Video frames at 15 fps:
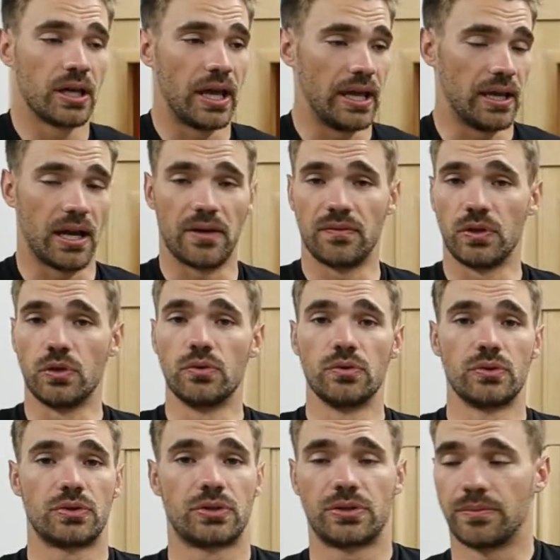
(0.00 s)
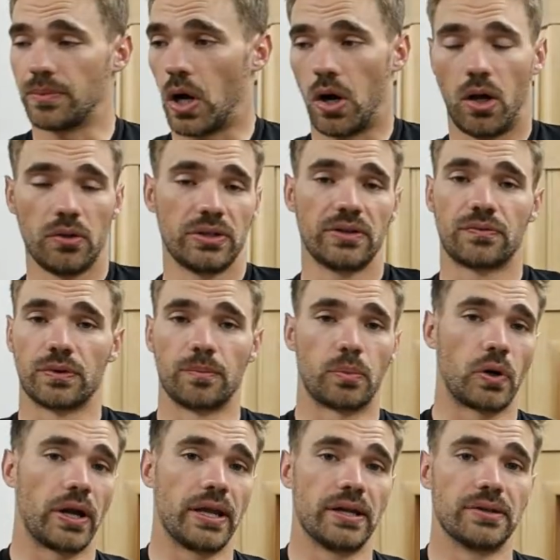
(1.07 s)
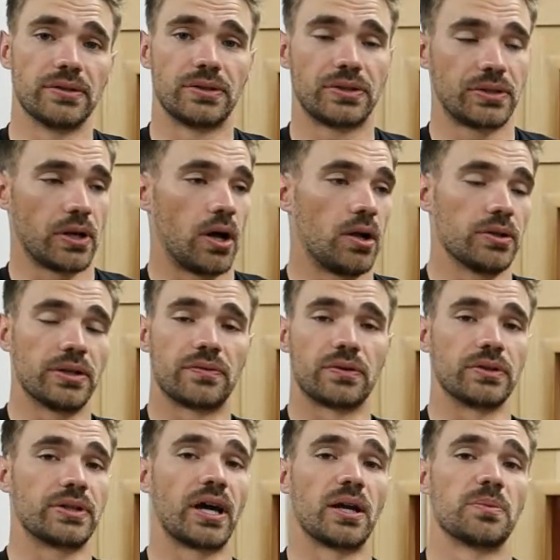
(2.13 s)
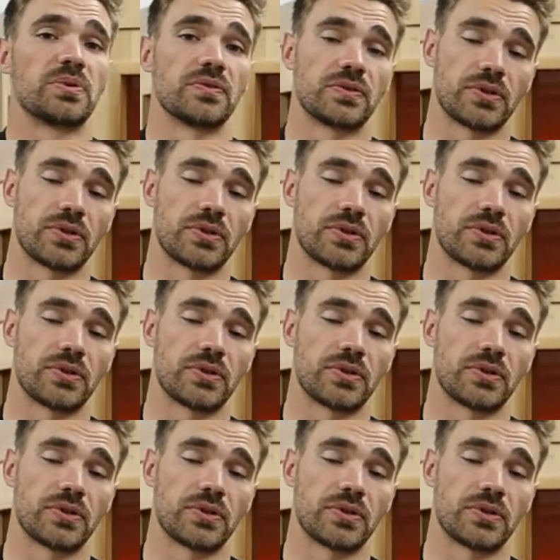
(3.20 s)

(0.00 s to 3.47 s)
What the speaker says: and I've used all different brands, all different types of